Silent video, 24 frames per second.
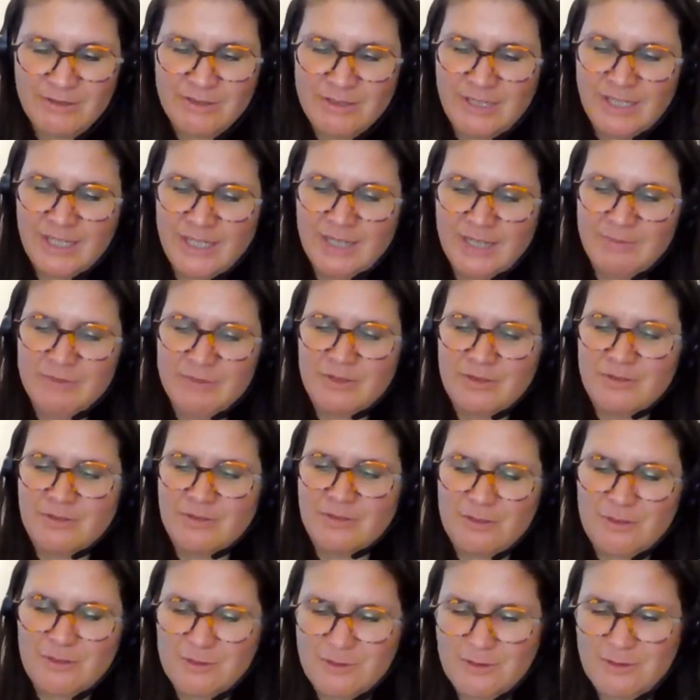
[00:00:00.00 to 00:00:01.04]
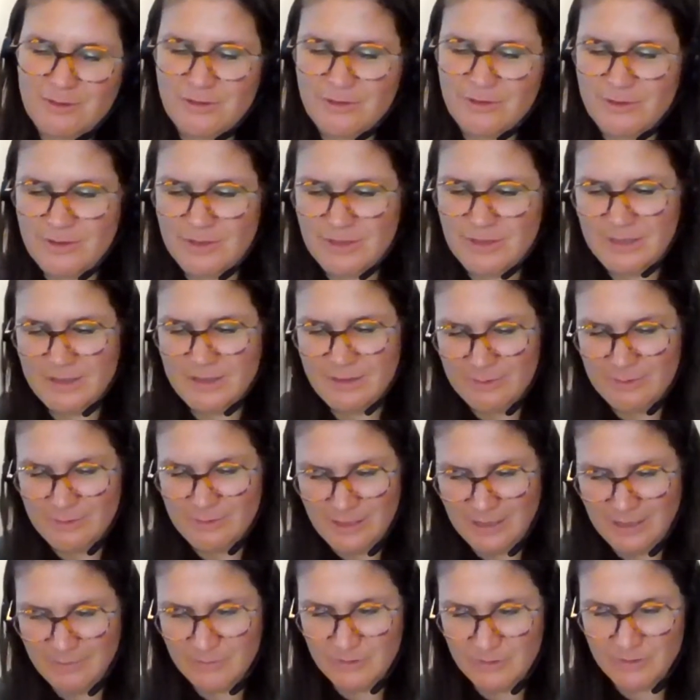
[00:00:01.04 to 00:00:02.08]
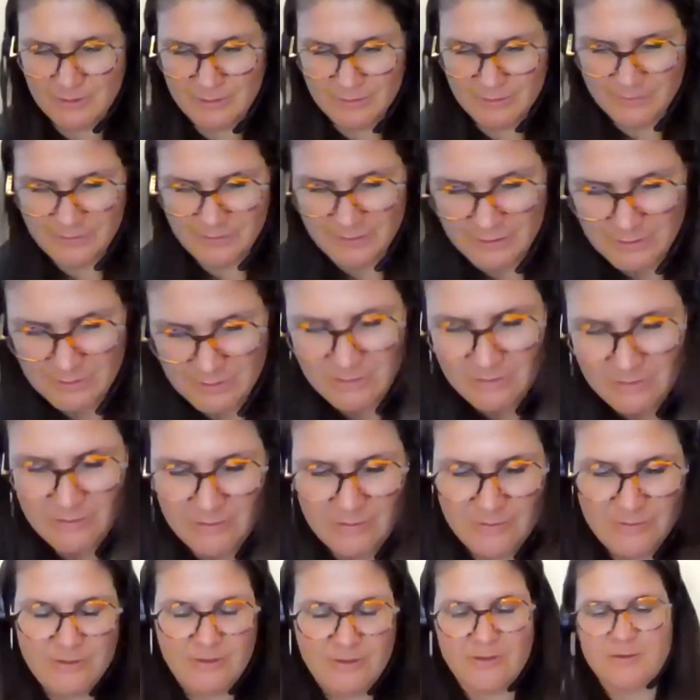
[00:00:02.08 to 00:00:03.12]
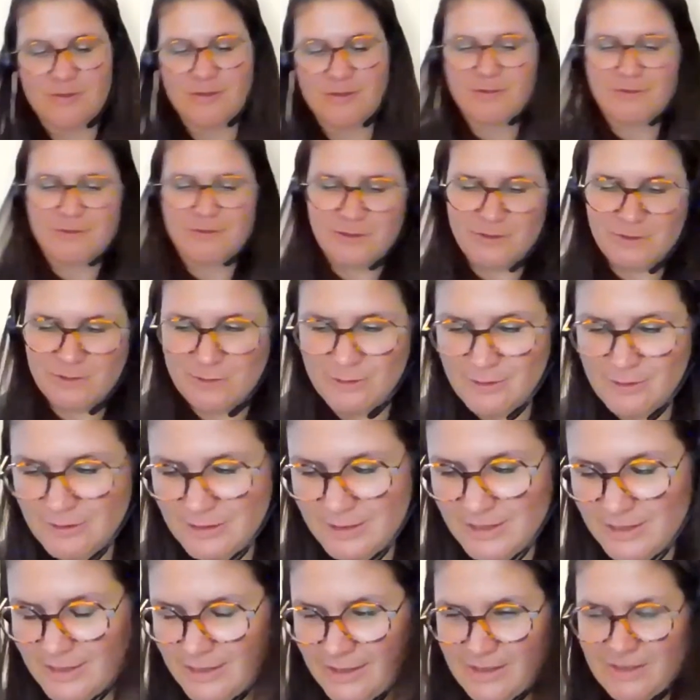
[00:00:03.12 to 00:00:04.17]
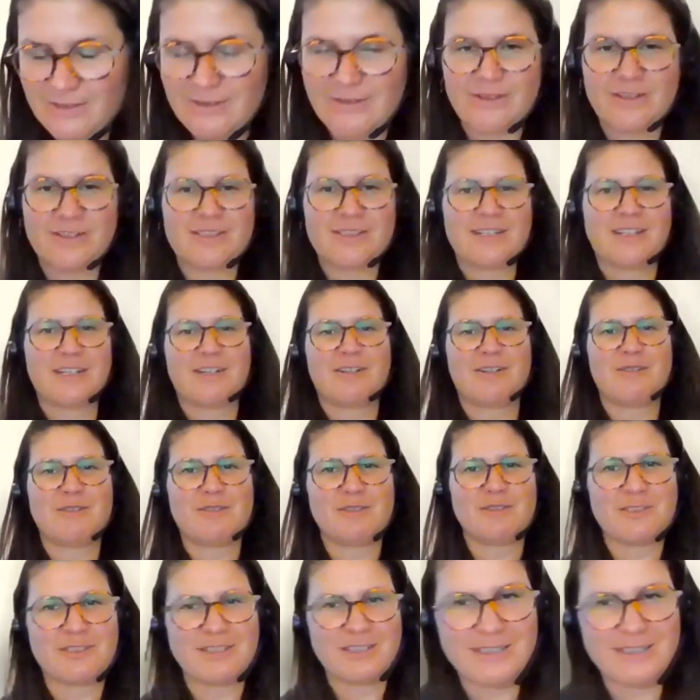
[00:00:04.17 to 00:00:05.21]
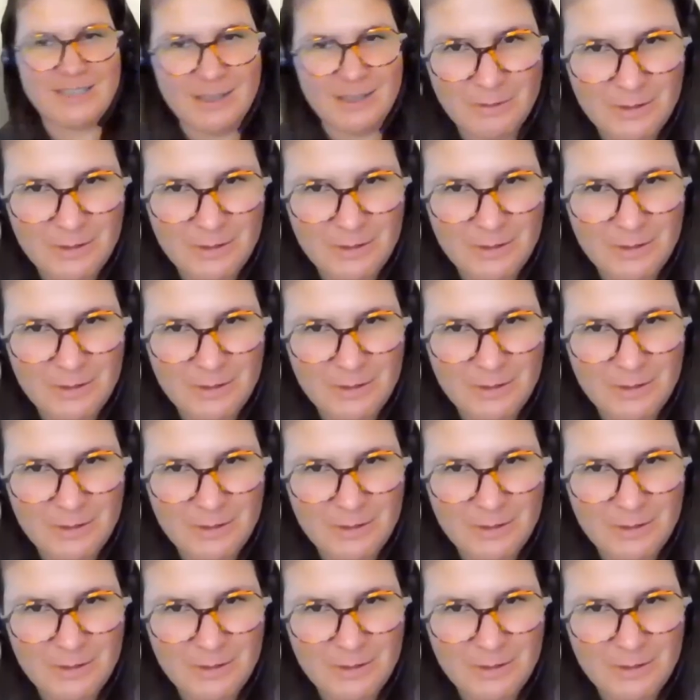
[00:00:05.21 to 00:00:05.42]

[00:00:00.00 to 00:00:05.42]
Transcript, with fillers: okay, I'm not a sociologist, no, I'm not a philosopher, unfortunately, neither a psychologist.